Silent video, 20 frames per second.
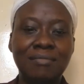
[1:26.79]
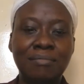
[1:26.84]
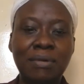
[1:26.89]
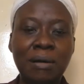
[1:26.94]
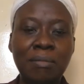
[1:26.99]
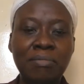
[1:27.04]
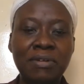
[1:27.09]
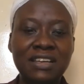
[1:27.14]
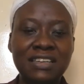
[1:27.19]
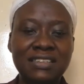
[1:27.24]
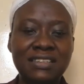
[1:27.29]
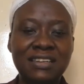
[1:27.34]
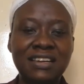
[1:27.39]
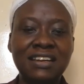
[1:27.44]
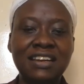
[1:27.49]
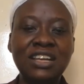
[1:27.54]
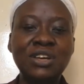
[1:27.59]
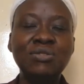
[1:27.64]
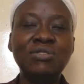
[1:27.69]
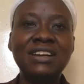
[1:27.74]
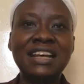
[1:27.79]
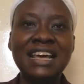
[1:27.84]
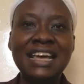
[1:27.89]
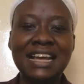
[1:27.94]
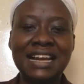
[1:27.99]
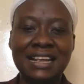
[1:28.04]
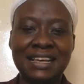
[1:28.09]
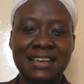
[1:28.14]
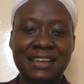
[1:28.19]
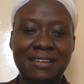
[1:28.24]
published in New
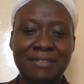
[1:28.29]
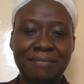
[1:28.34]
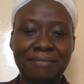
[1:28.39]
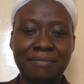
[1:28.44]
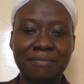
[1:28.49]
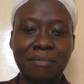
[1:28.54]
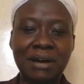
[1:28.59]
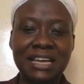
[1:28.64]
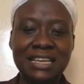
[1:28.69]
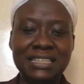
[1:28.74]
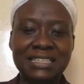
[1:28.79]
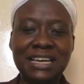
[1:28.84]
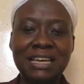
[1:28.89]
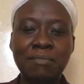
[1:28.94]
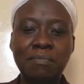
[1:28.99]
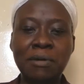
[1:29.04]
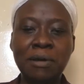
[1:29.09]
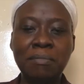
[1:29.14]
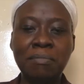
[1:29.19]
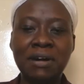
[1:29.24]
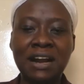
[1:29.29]
Delhi by J.P.